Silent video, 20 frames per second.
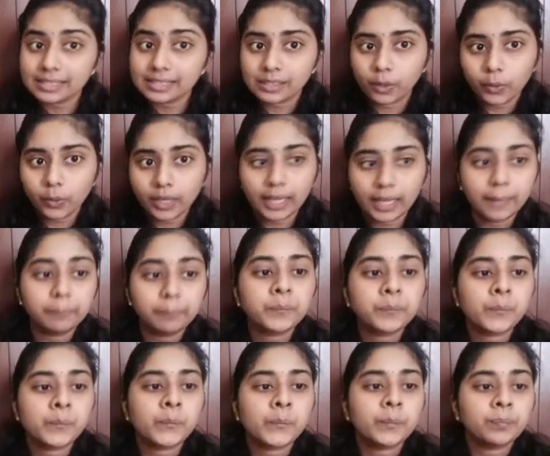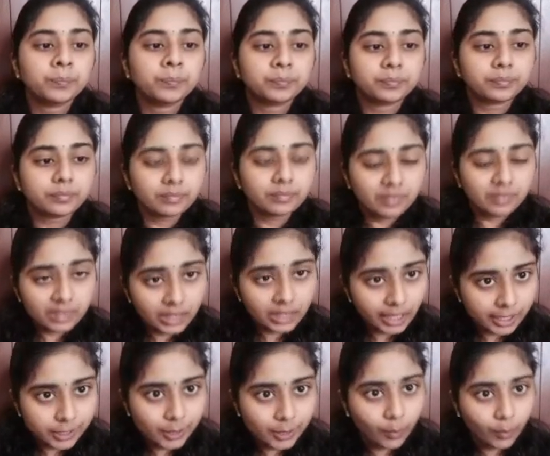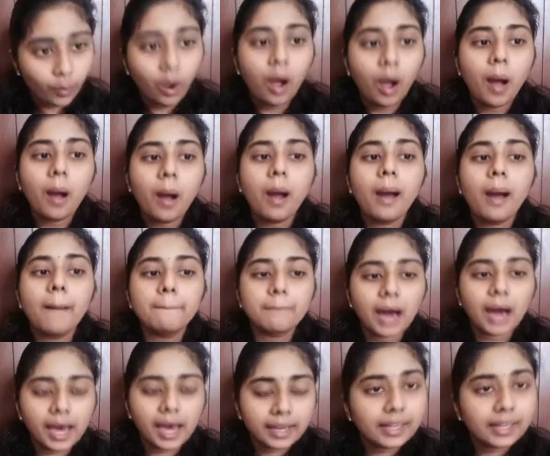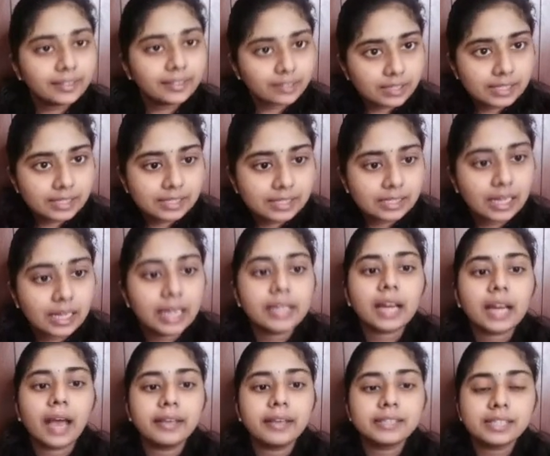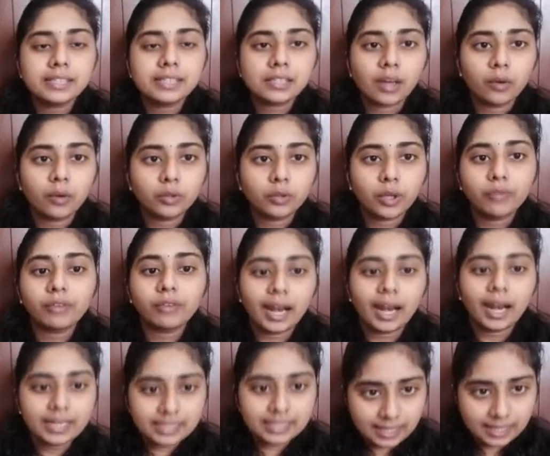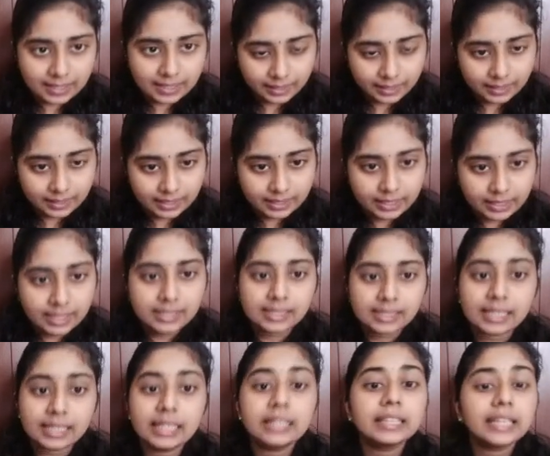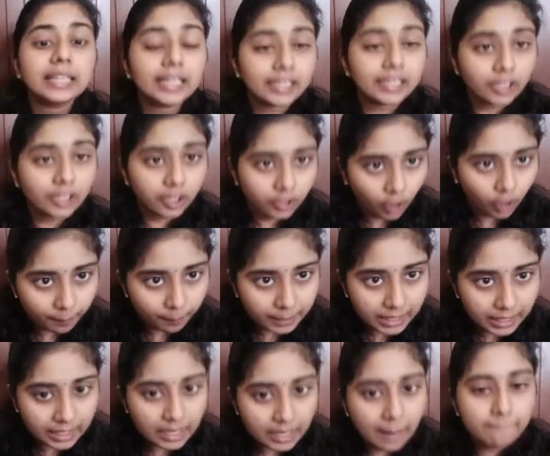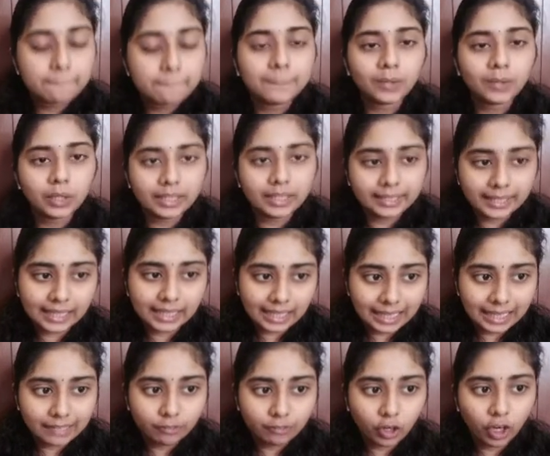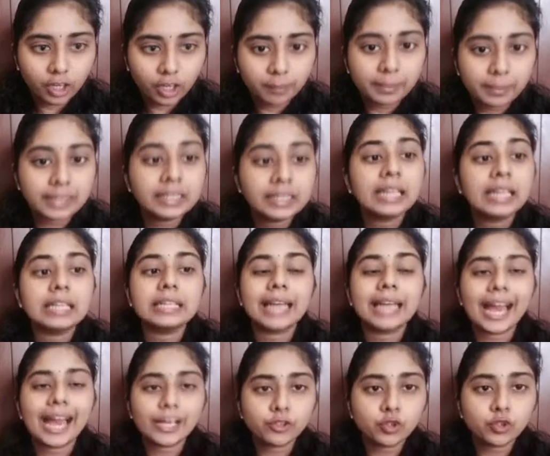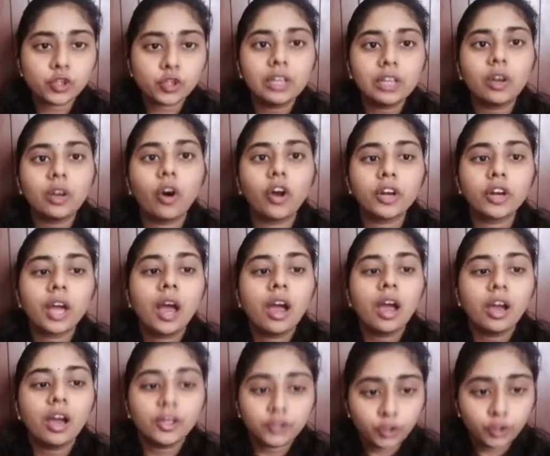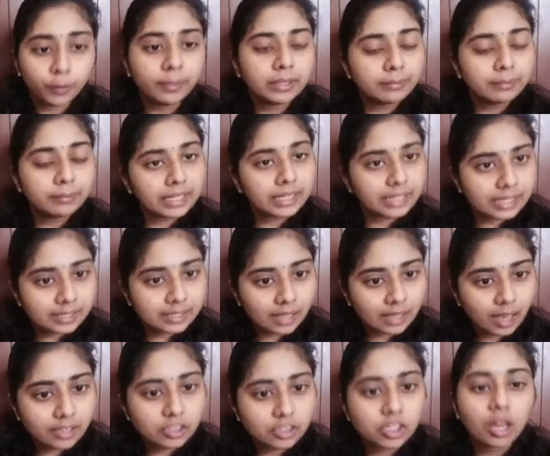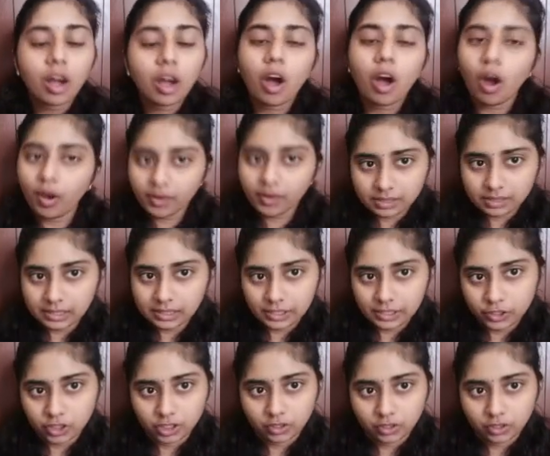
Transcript: Okay, so market risk arises out of uncertainties in the economy, political environment, natural or human-made disaster or recession.